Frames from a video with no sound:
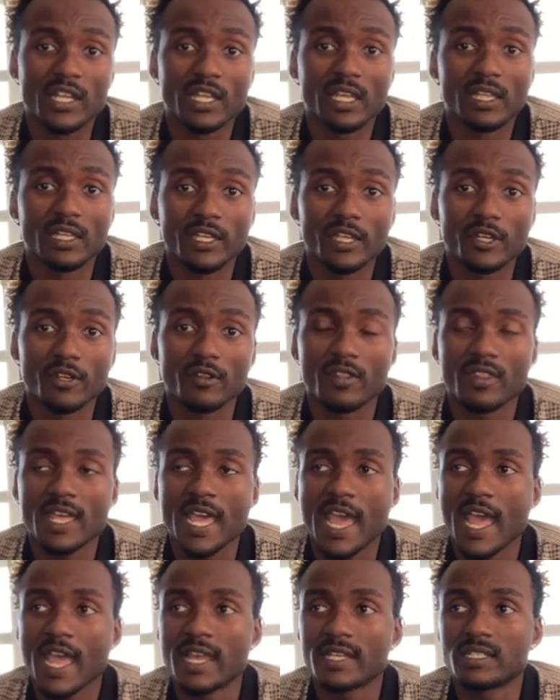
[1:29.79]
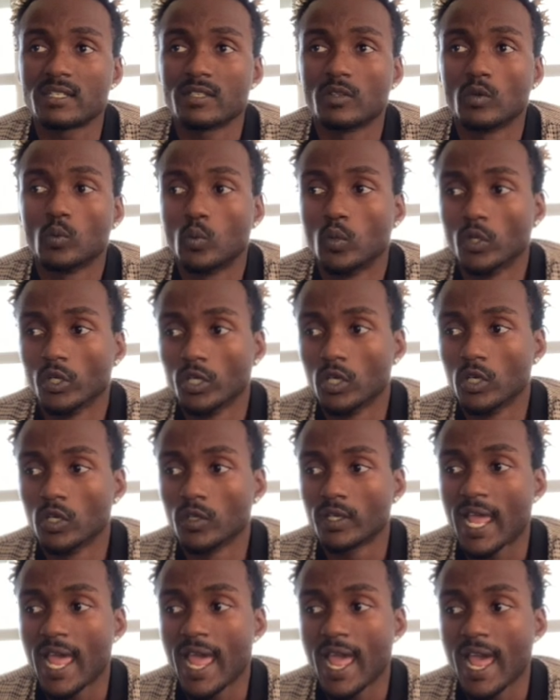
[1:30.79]
clear that the world
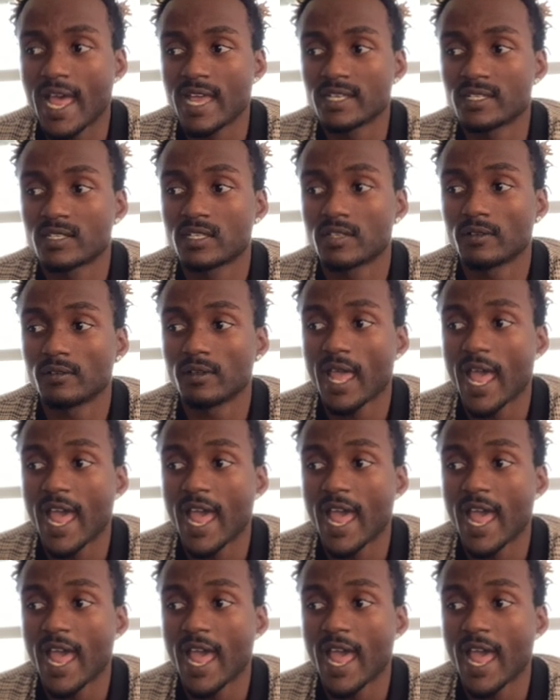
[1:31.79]
has